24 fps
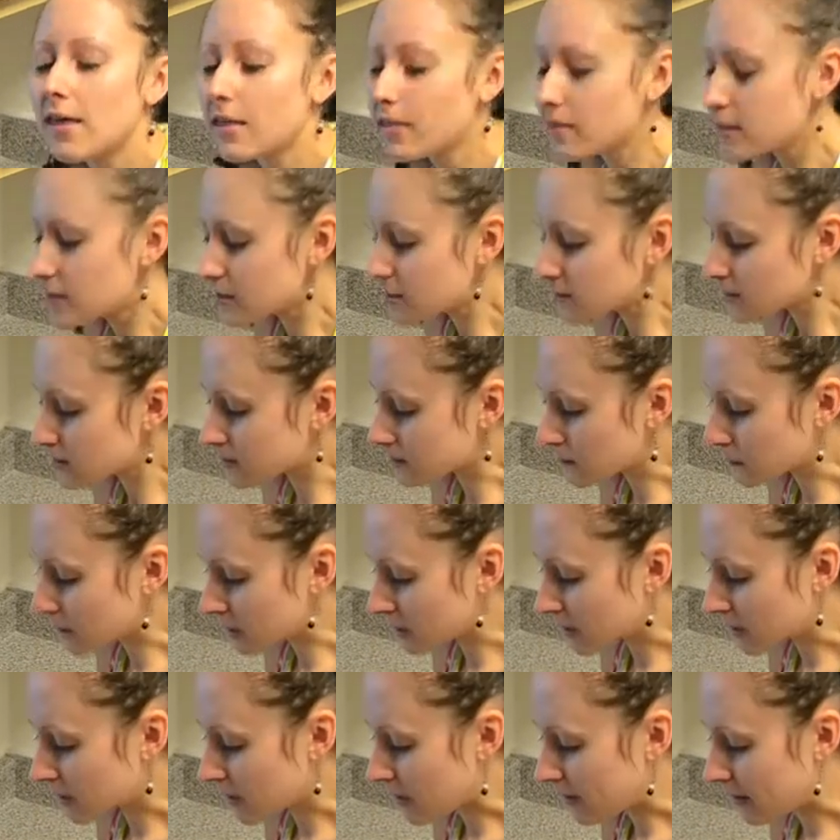This is
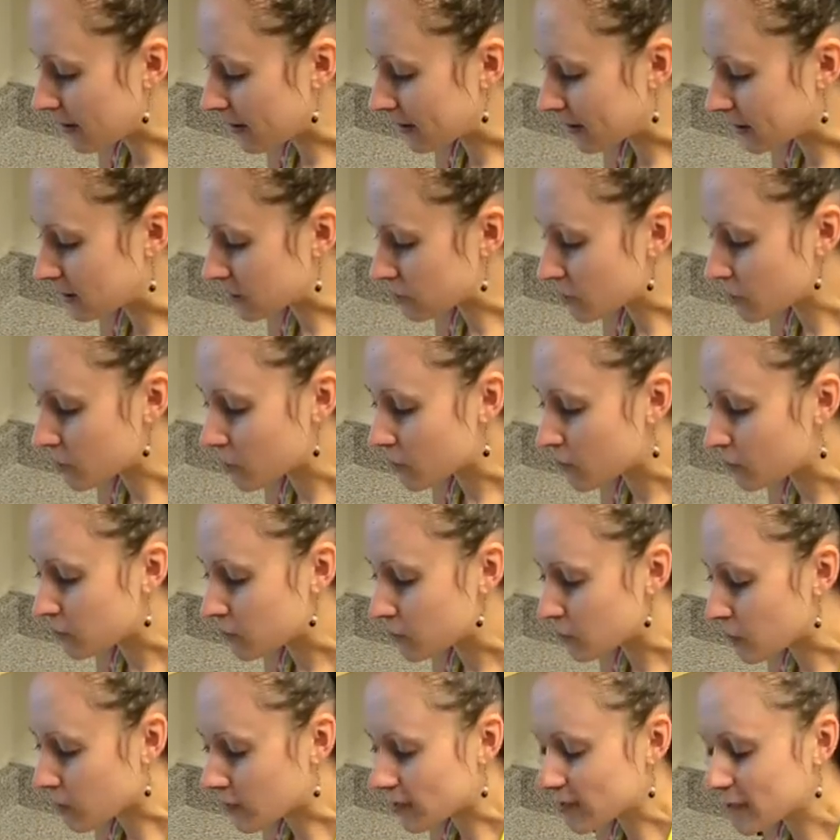something that, you know, if
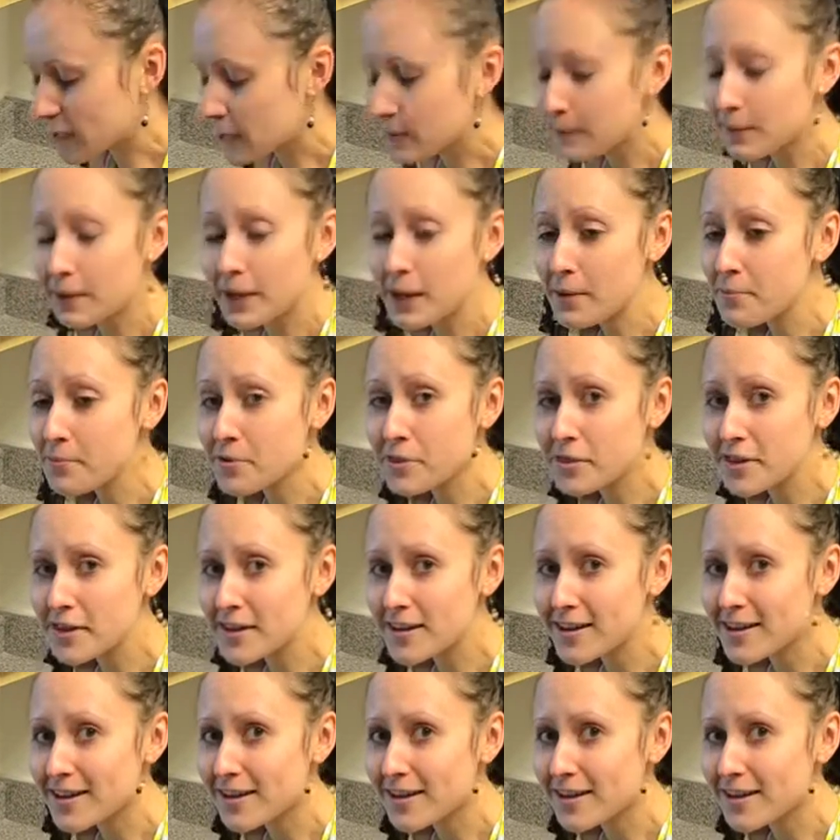you aren't keeping up with it,